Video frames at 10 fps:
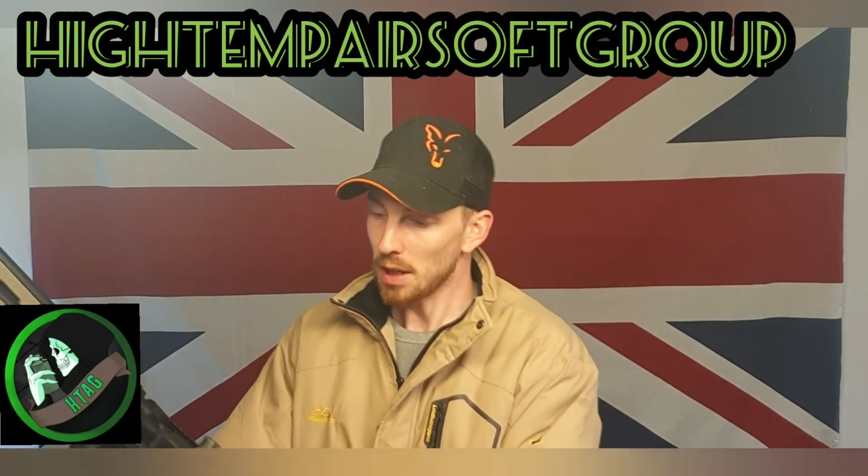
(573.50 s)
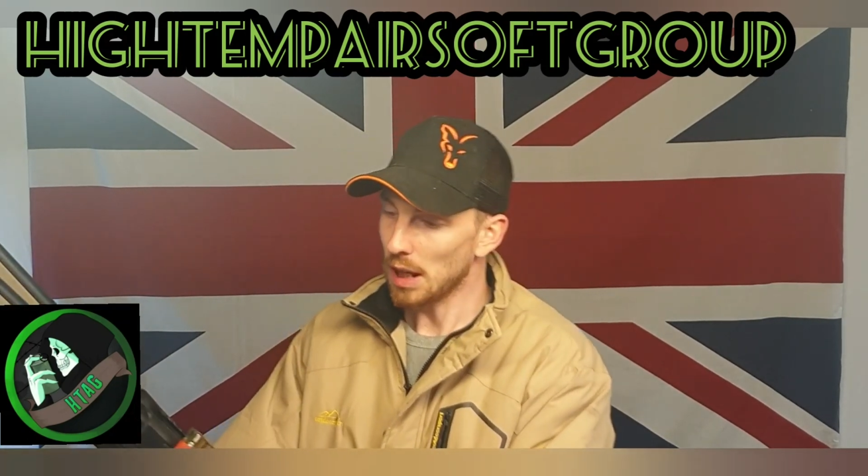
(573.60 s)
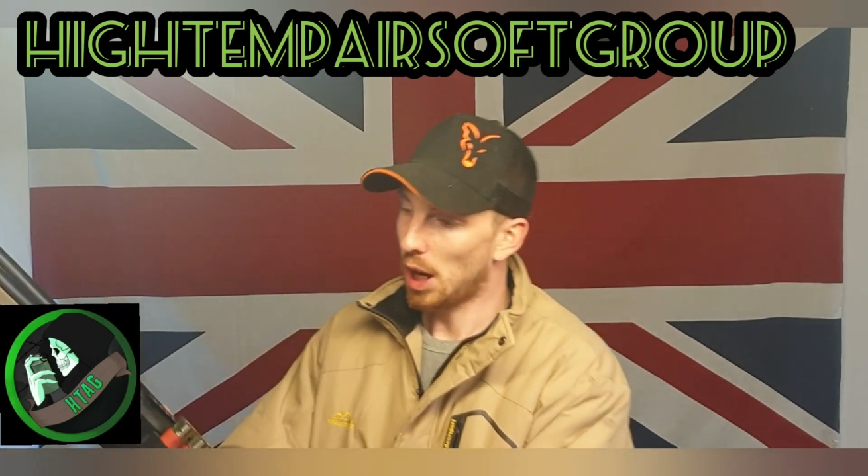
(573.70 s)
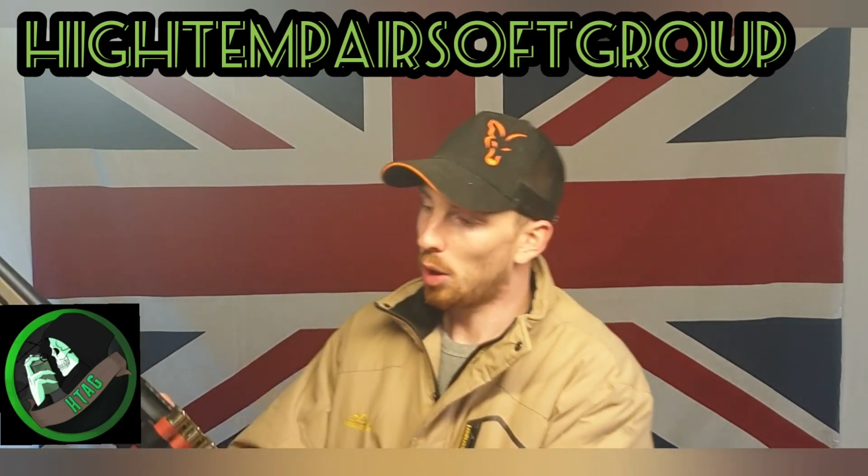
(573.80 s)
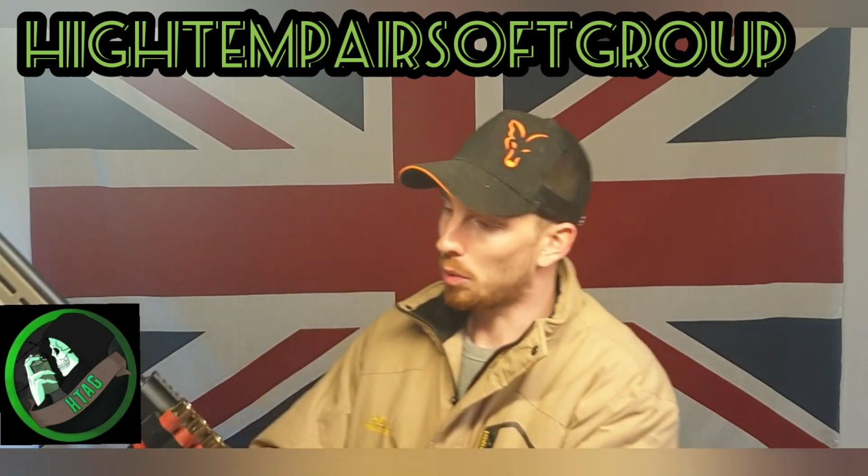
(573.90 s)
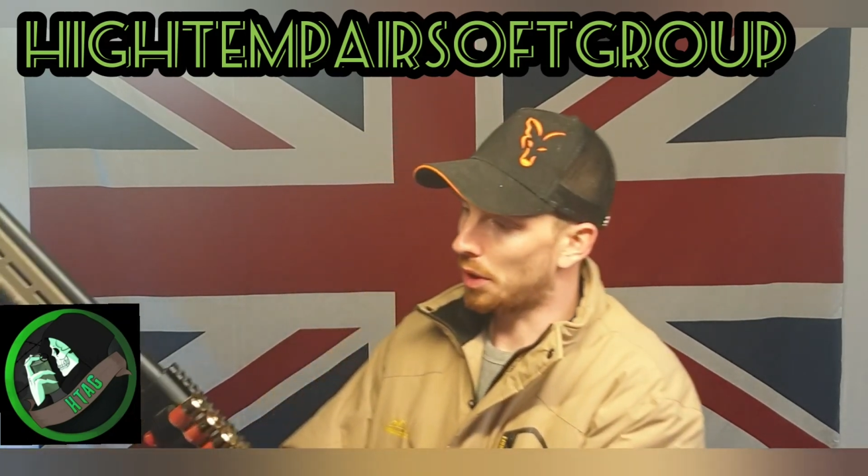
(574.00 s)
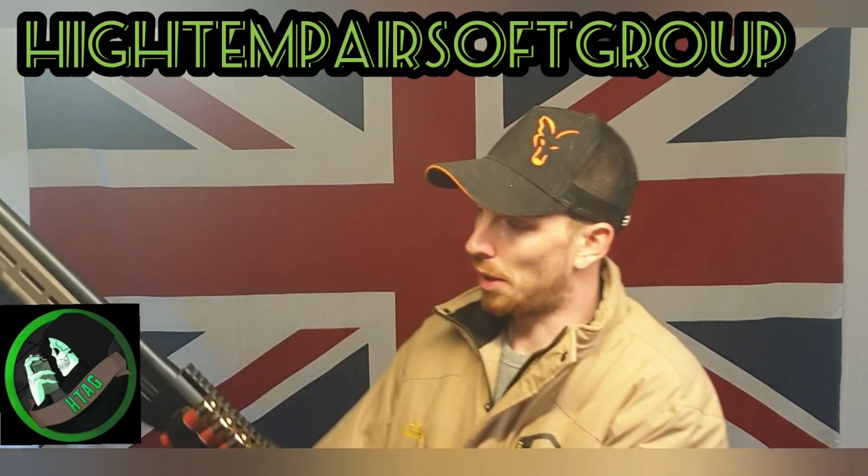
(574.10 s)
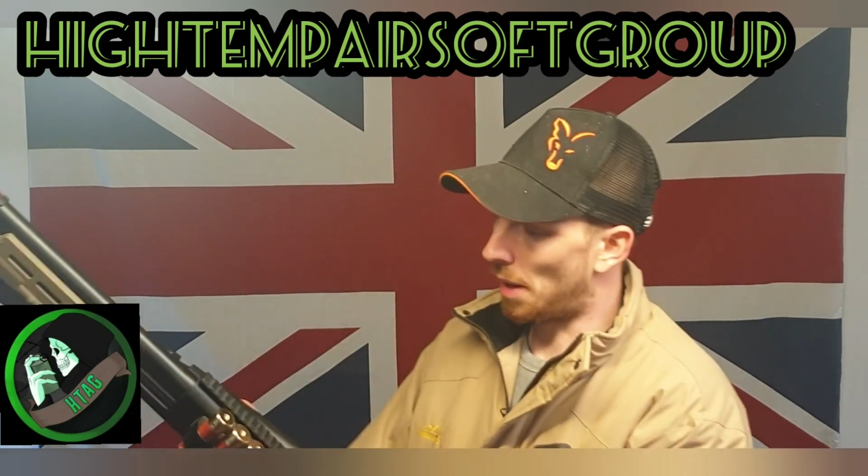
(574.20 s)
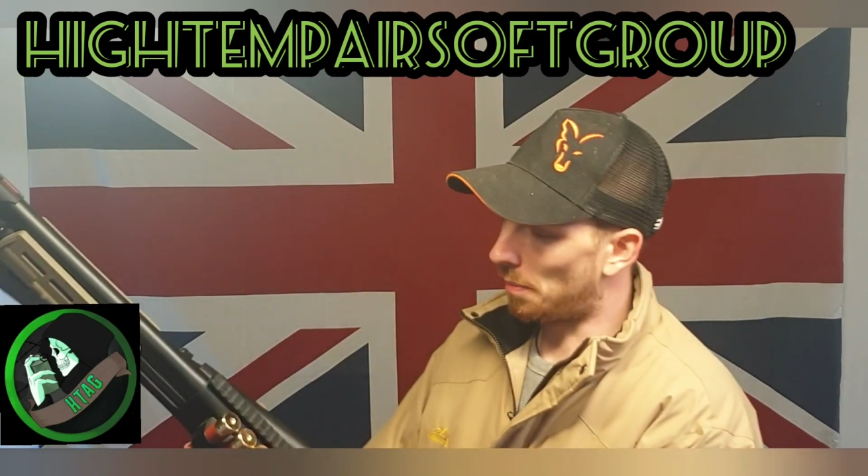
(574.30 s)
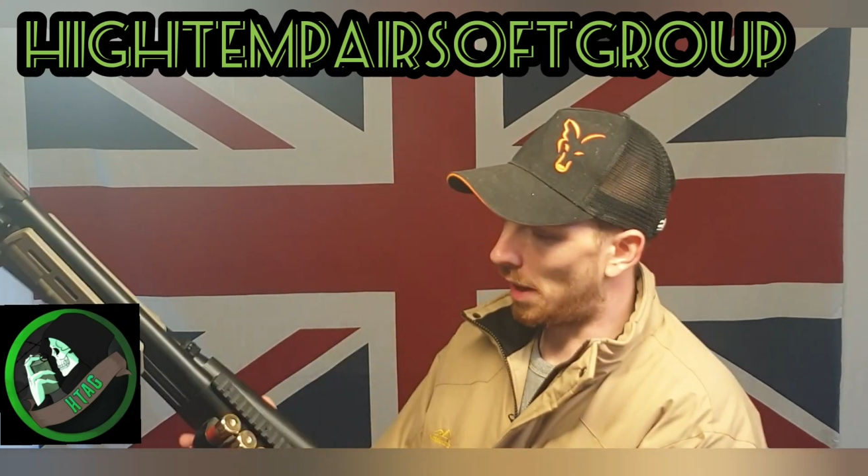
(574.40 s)
Holding
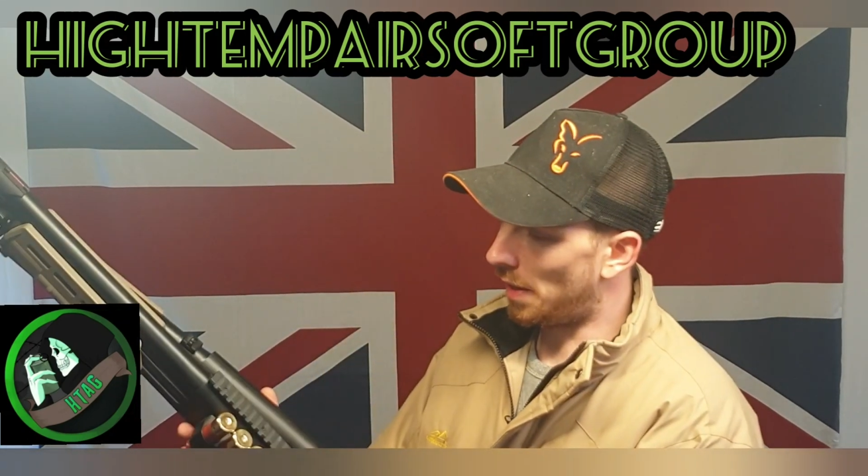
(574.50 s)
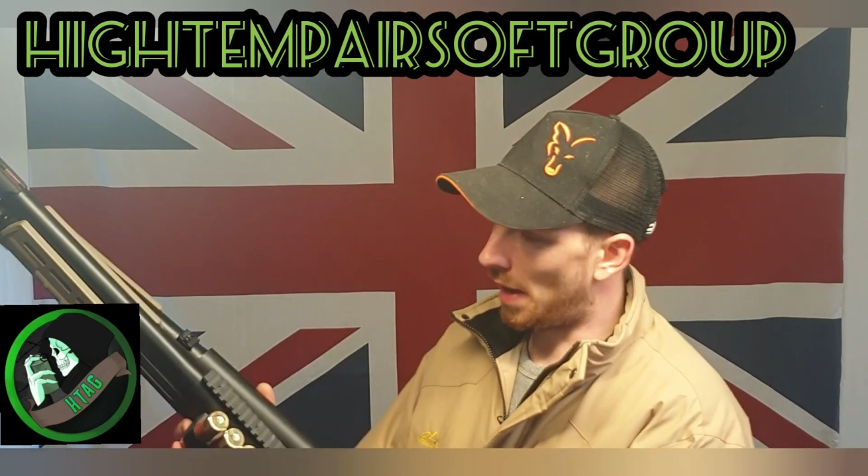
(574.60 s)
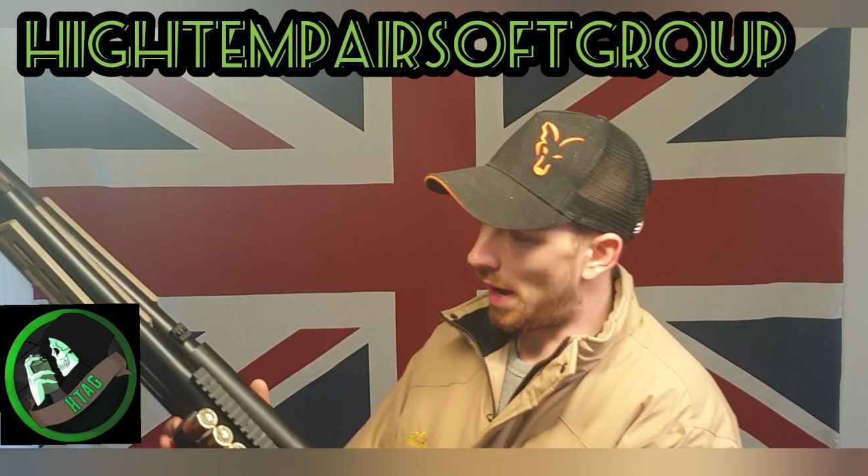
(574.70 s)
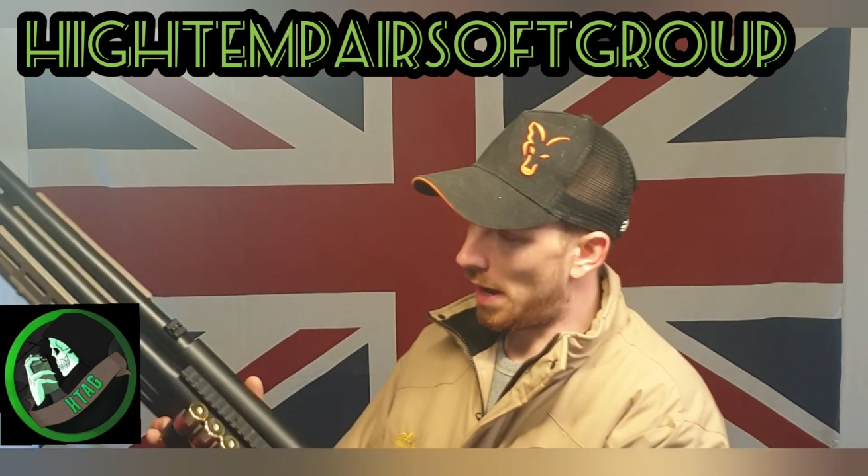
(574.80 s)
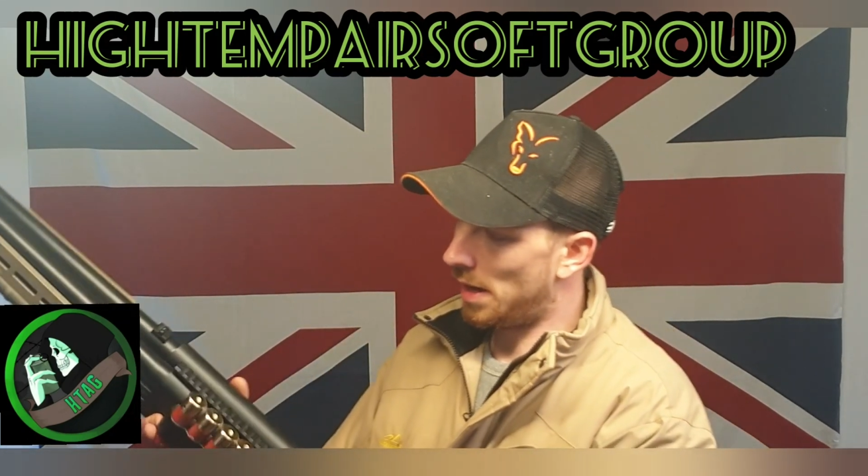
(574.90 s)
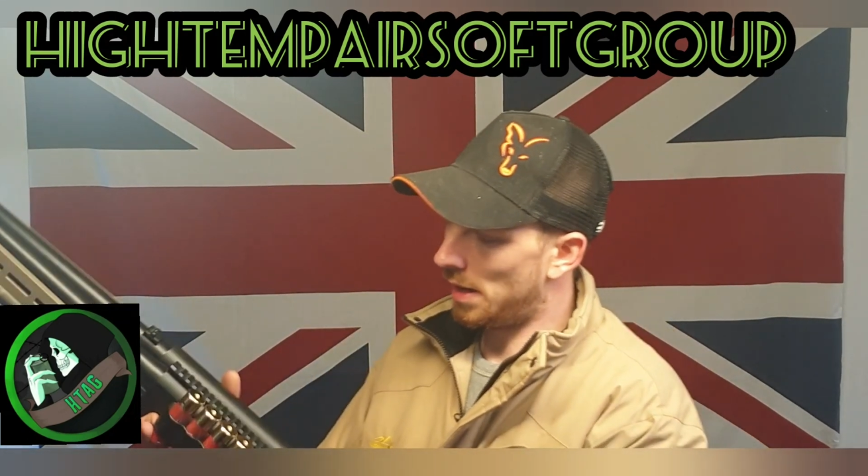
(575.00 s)
them up like that.